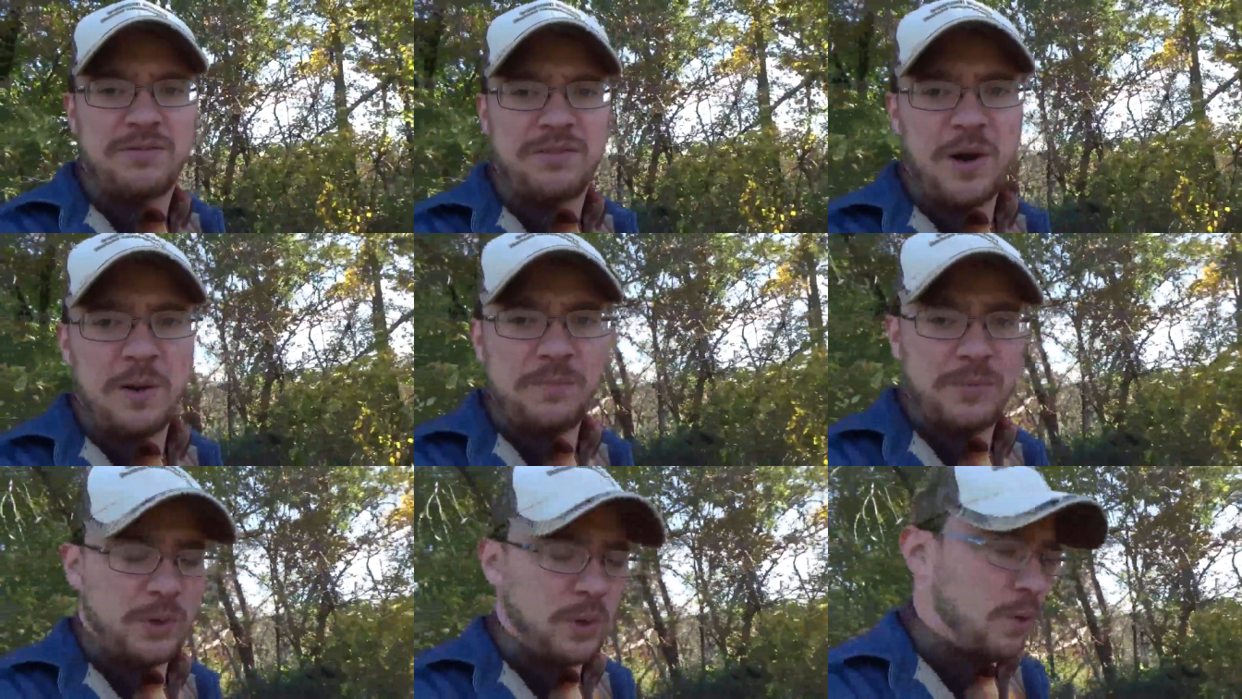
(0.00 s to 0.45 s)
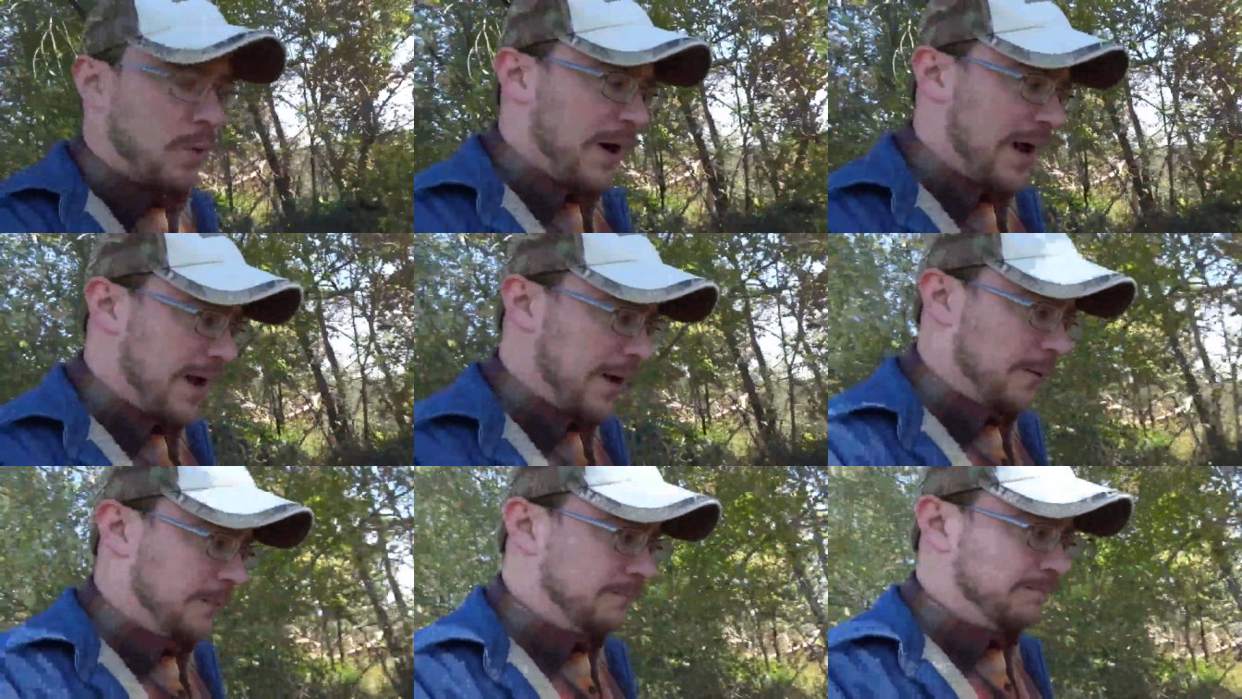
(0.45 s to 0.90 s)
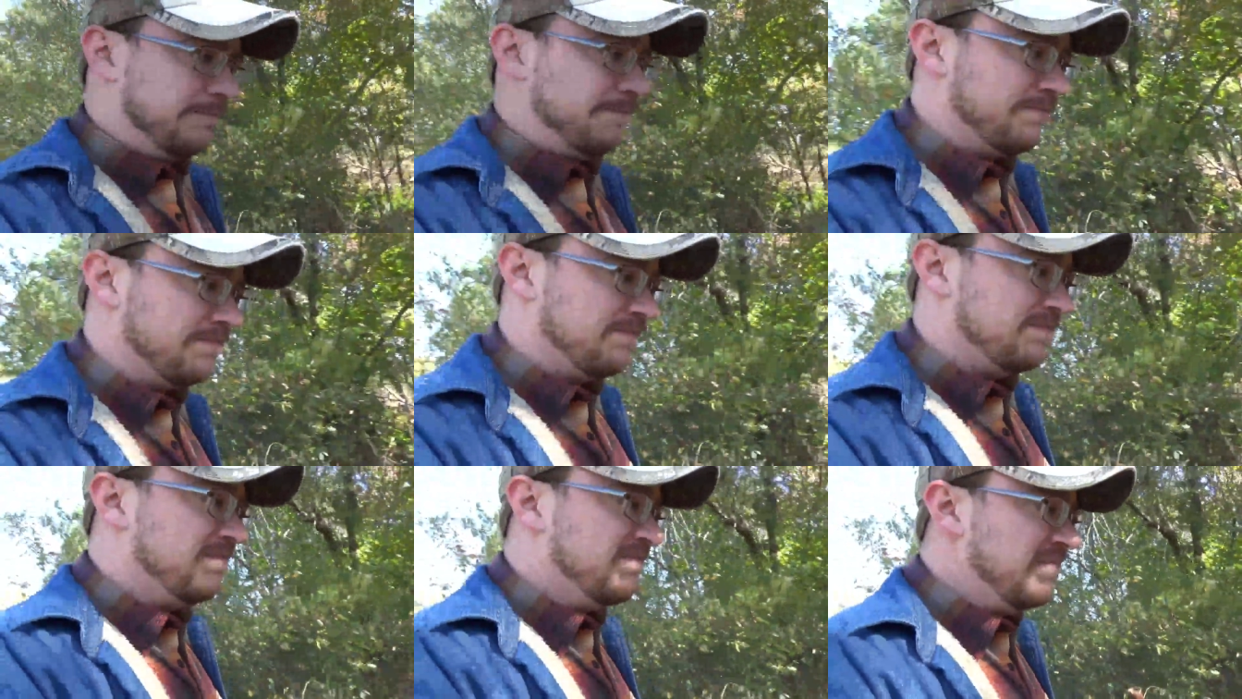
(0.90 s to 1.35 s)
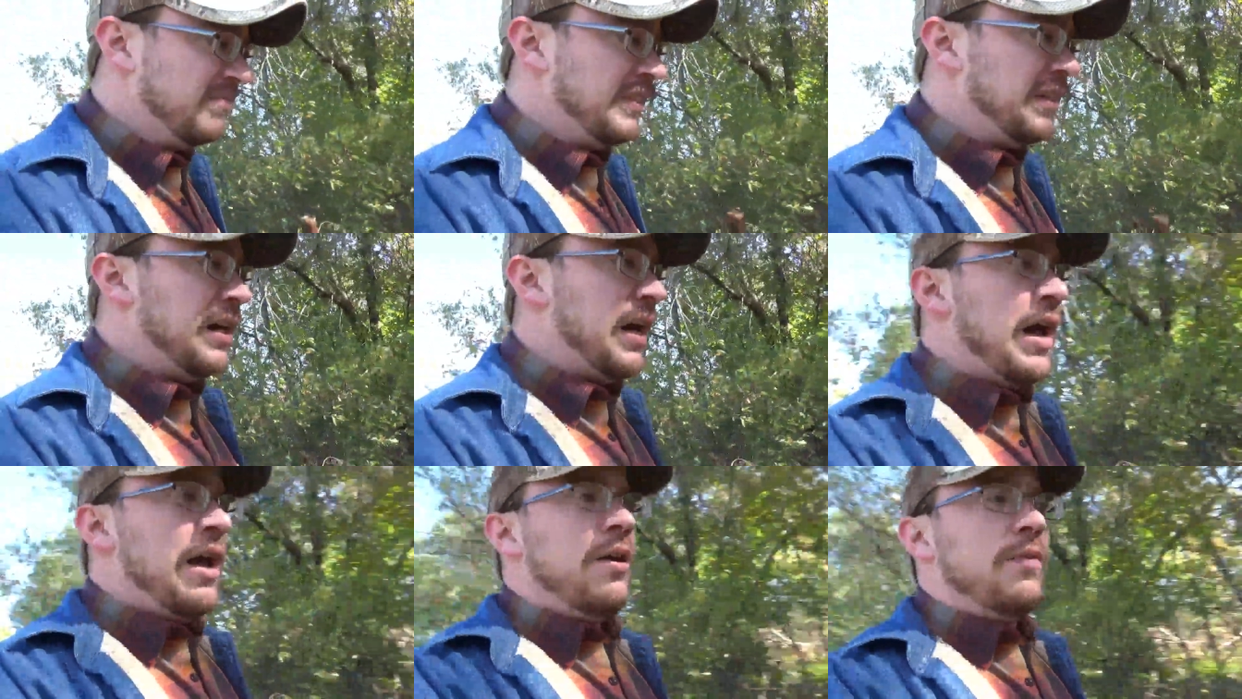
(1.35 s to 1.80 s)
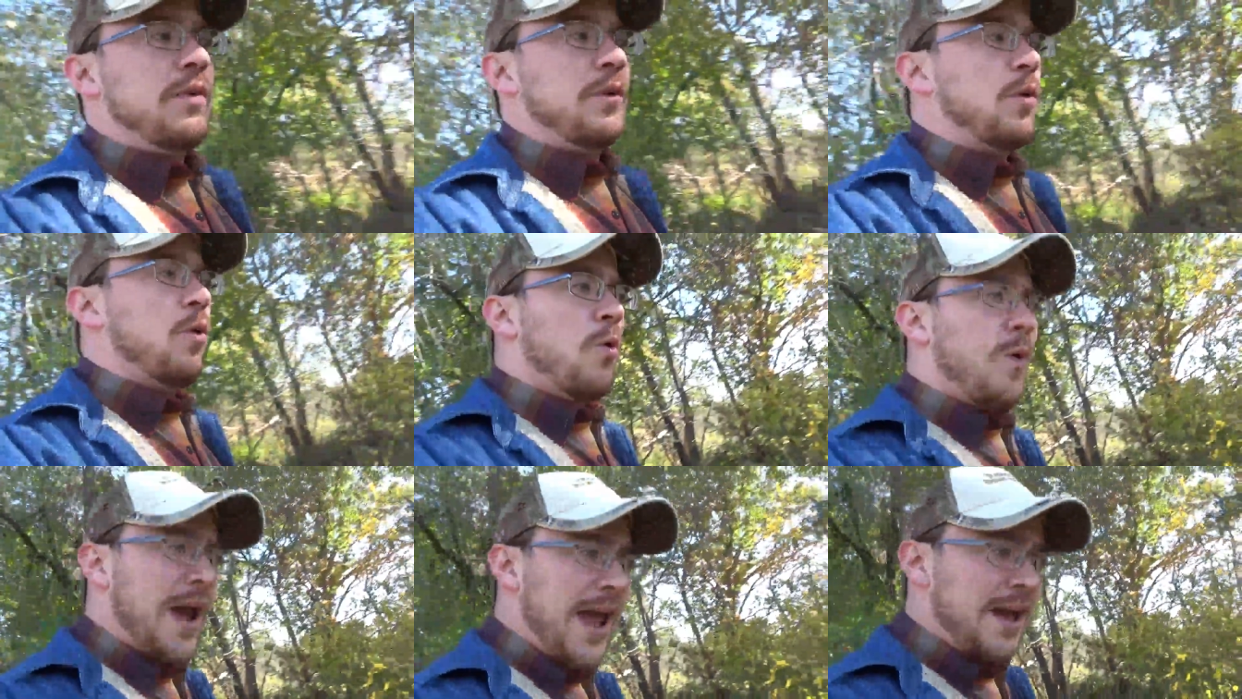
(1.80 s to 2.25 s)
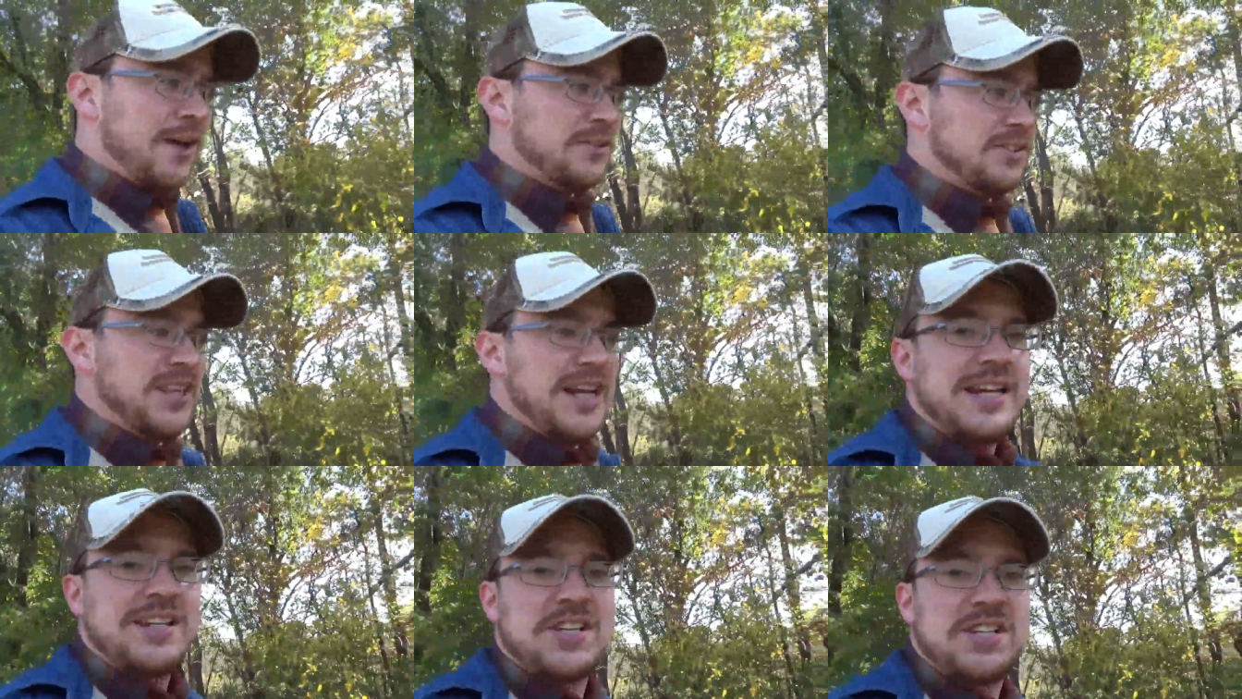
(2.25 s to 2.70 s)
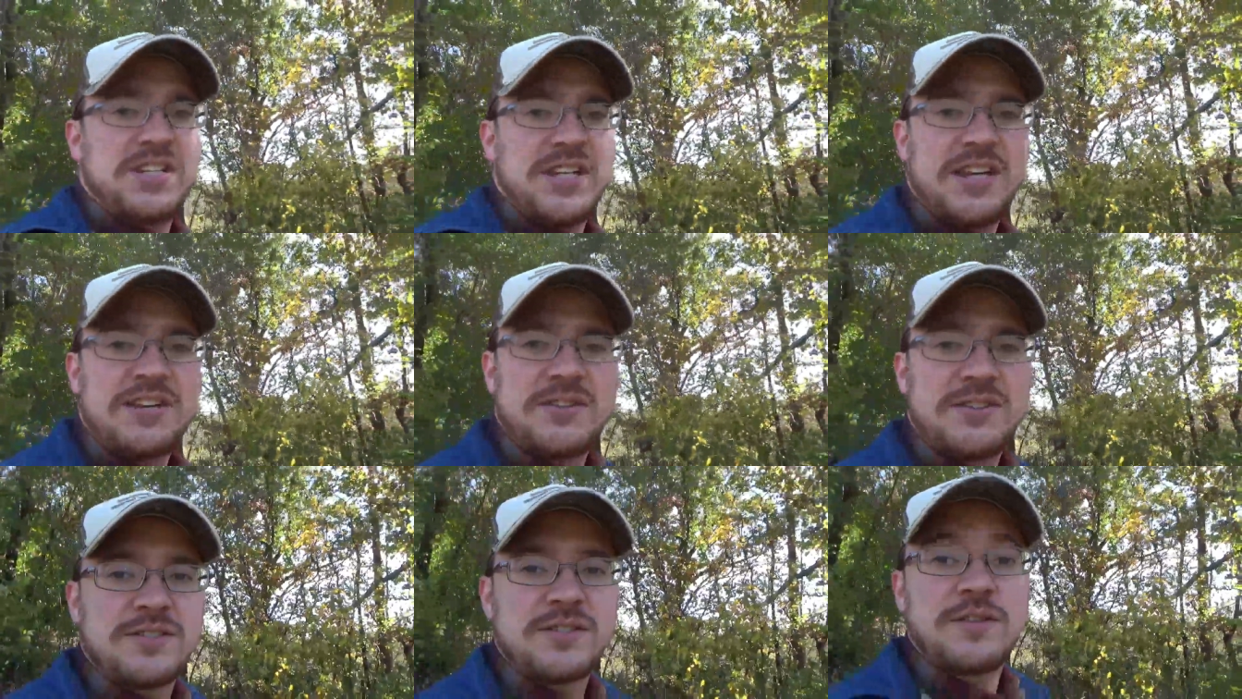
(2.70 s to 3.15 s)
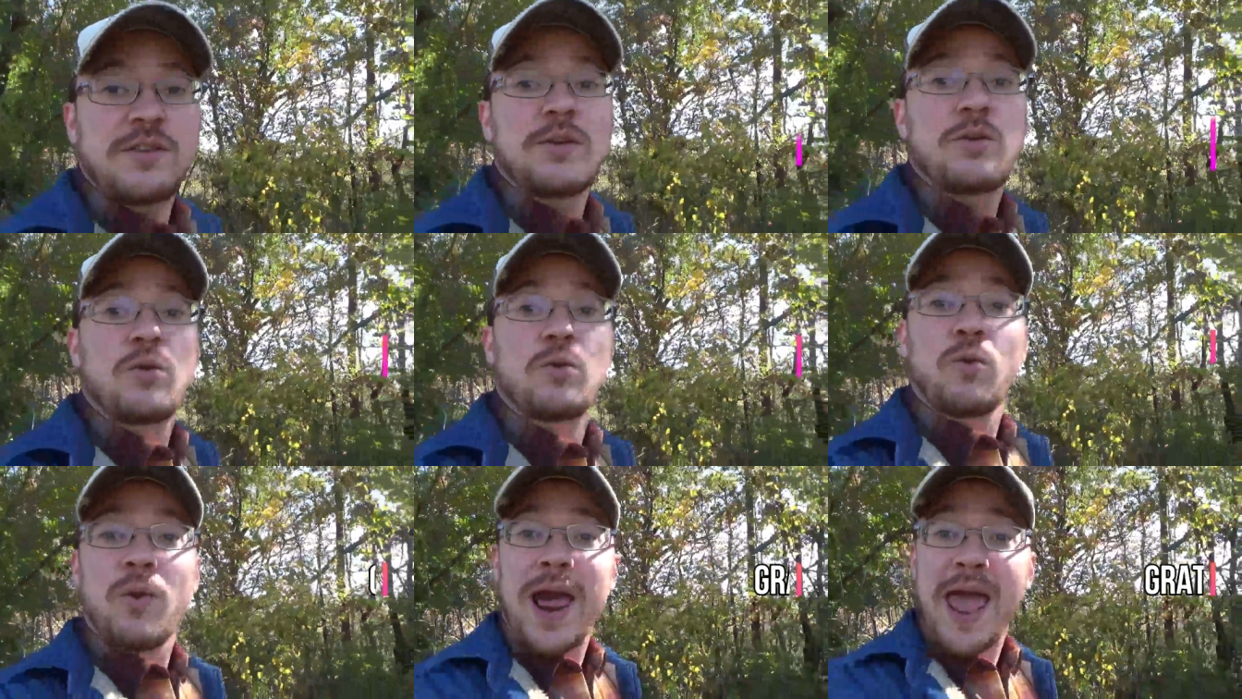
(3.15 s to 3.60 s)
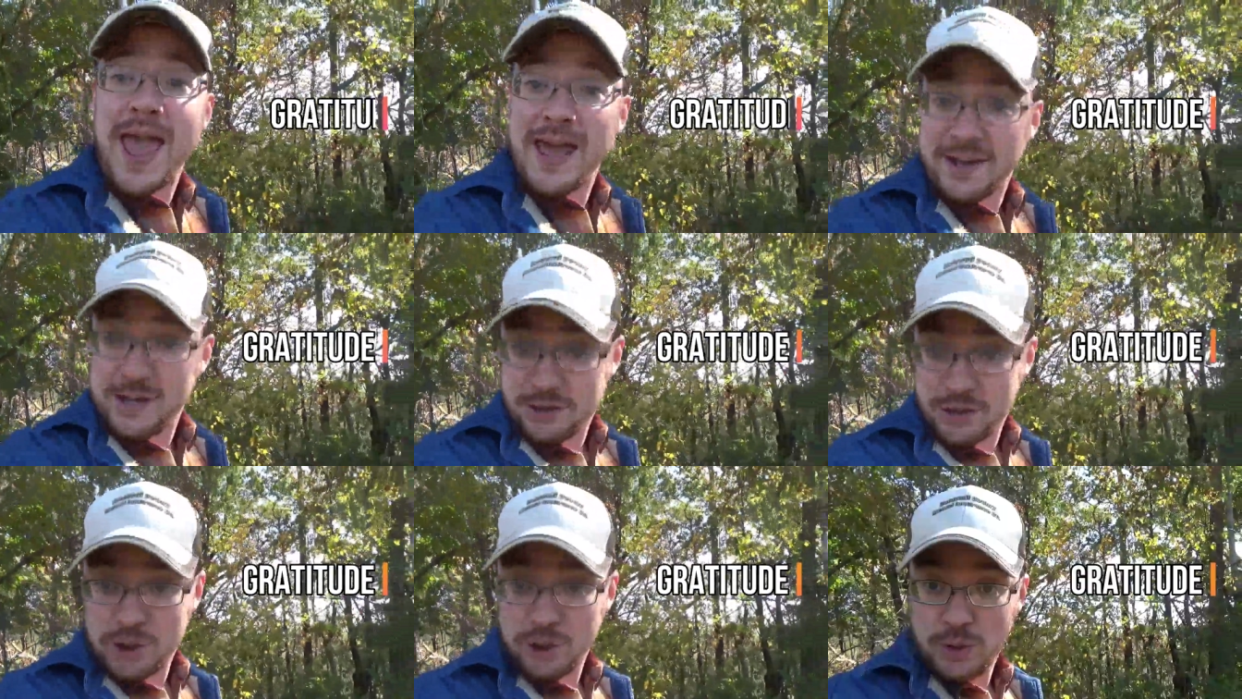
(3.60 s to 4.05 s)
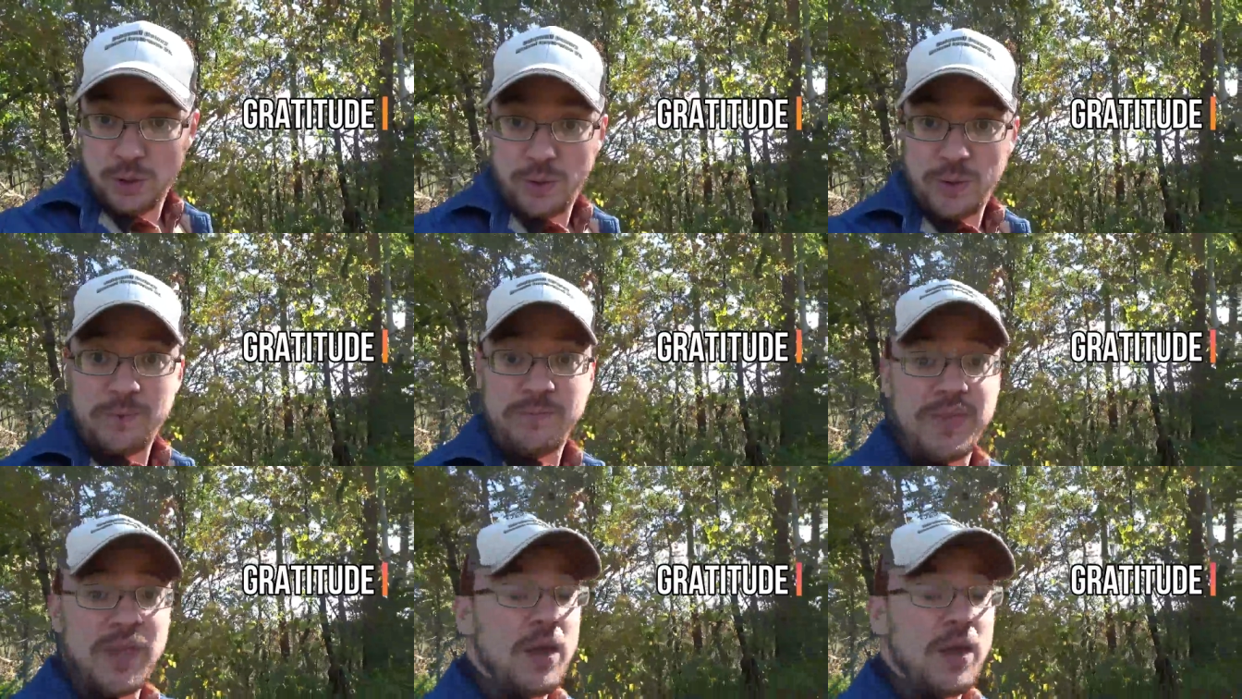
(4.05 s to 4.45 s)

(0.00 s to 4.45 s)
from the quail? The quail teaches us gratitude.